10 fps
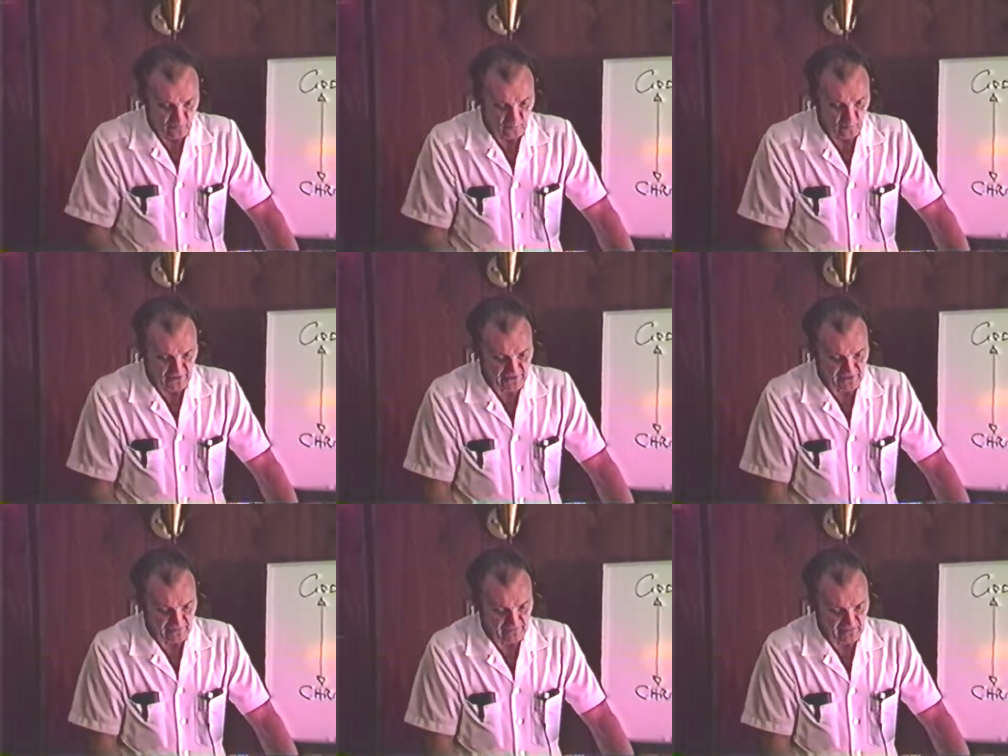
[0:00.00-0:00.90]

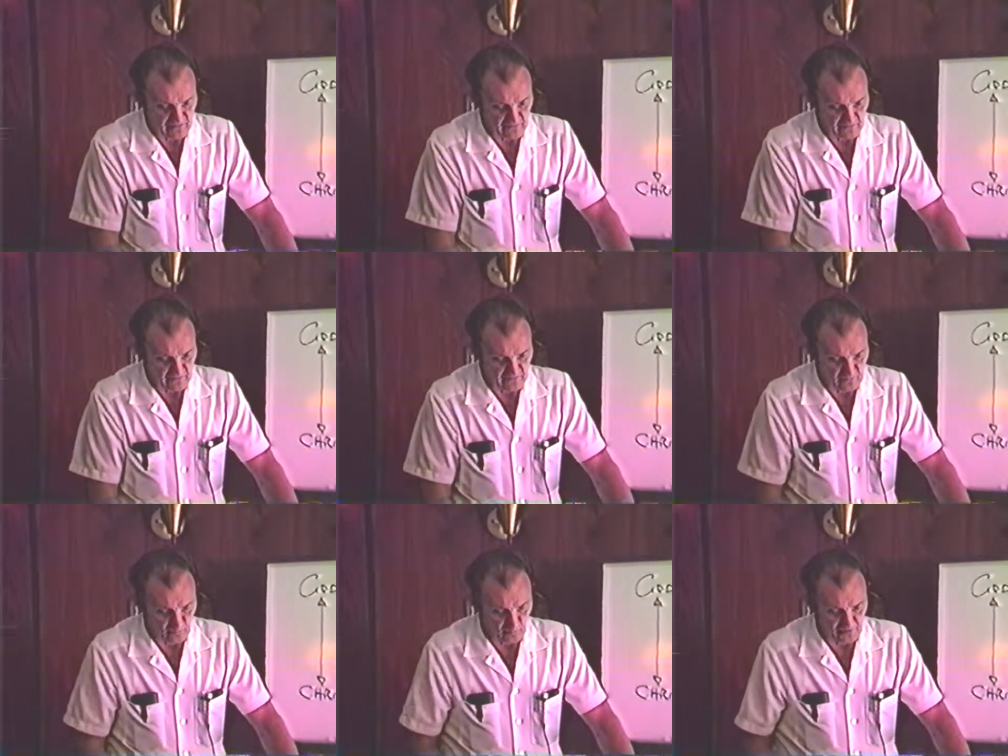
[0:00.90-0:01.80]
were
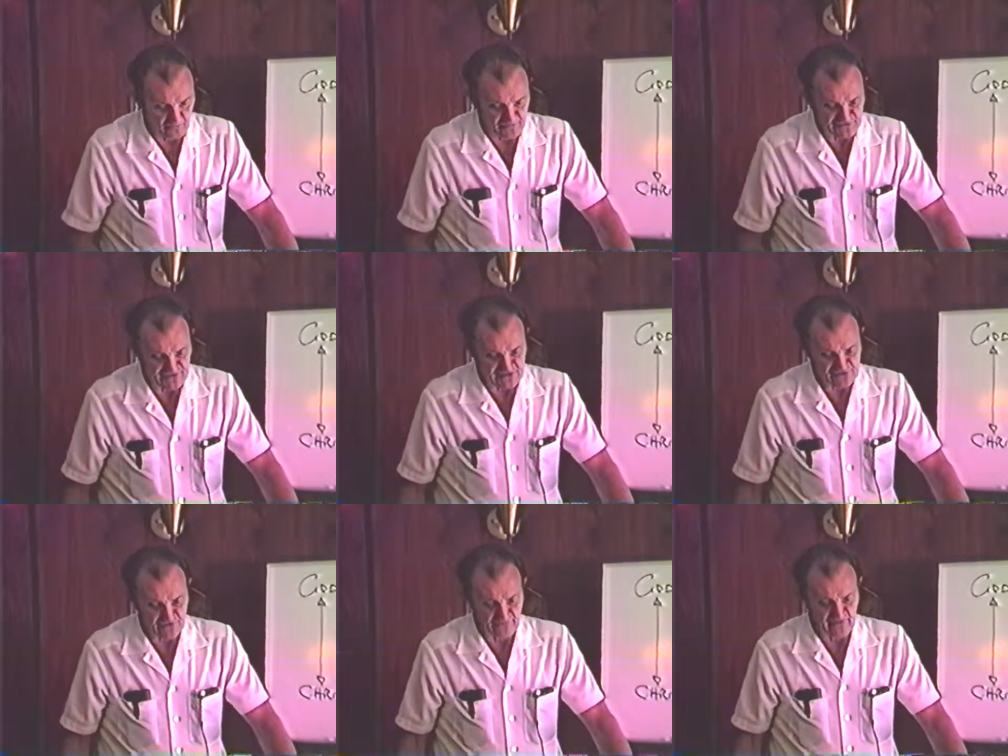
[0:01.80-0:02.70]
were
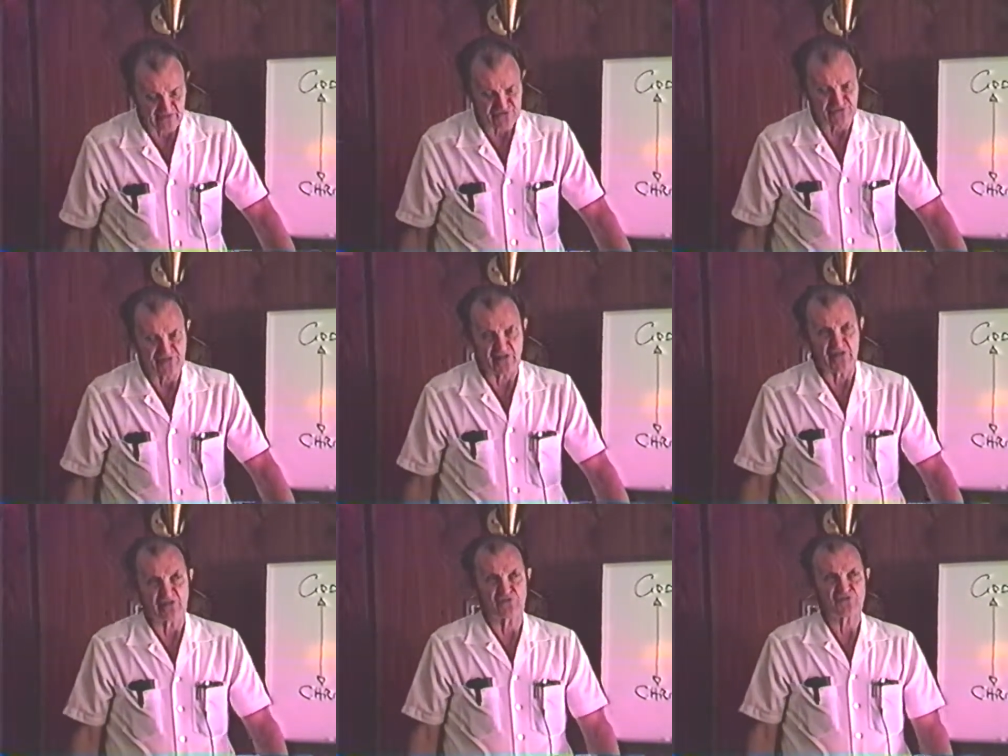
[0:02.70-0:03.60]
possessed of that
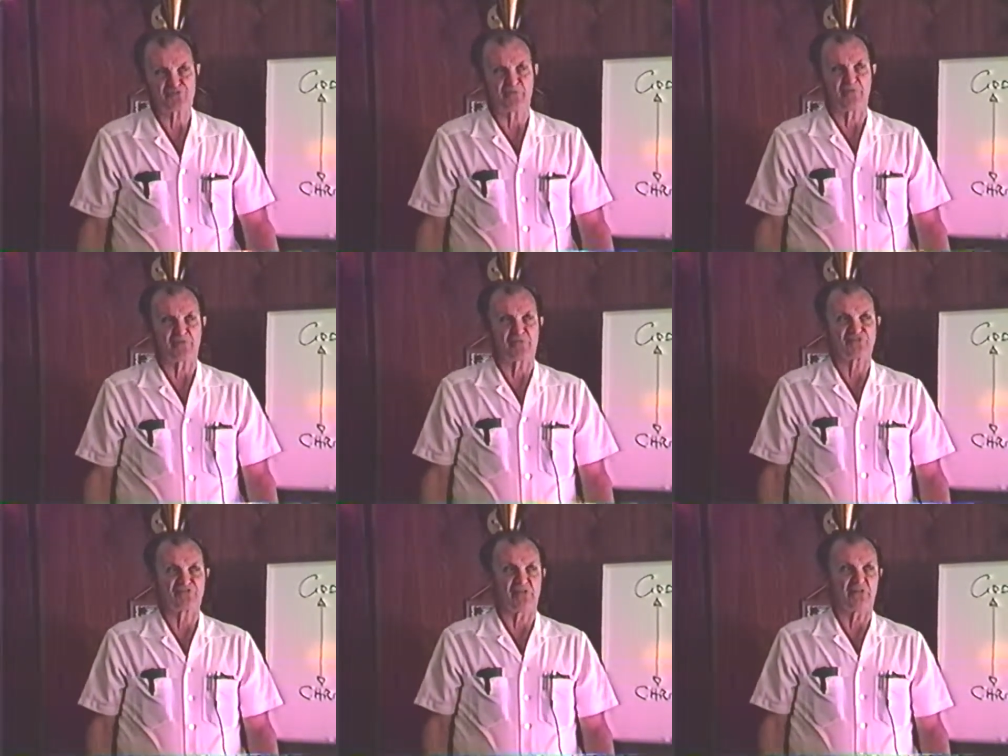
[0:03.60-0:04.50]
satanic spirit, that
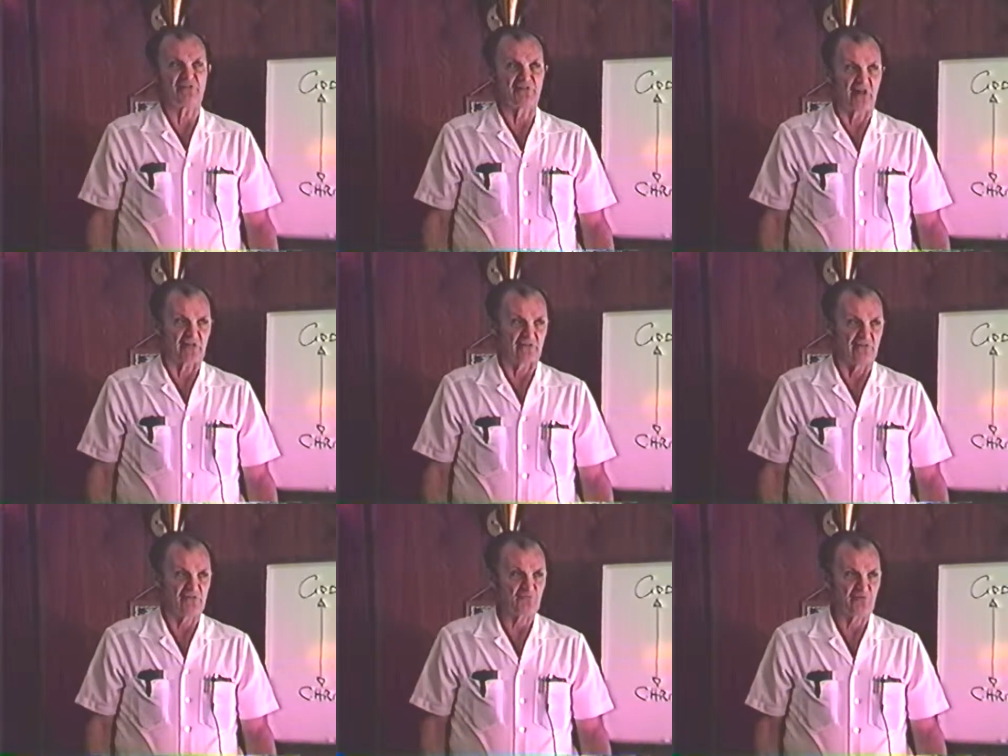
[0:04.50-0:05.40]
satanic darkness,